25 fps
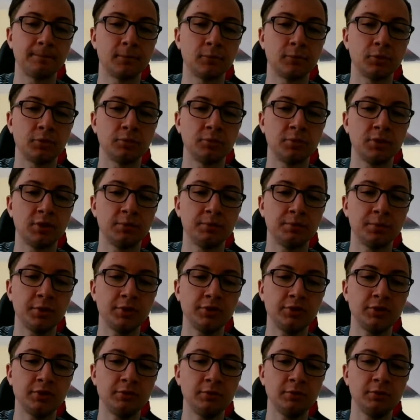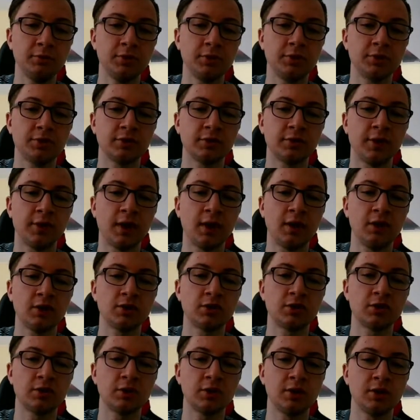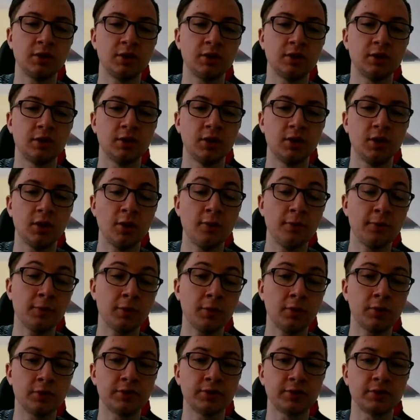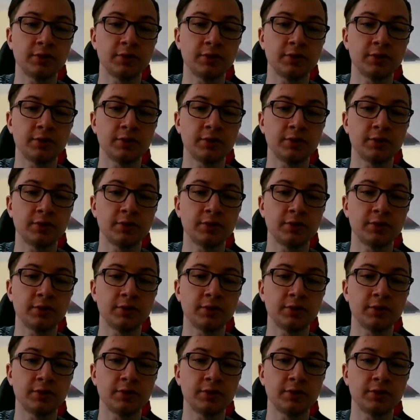would be impossible because of h3. Of course,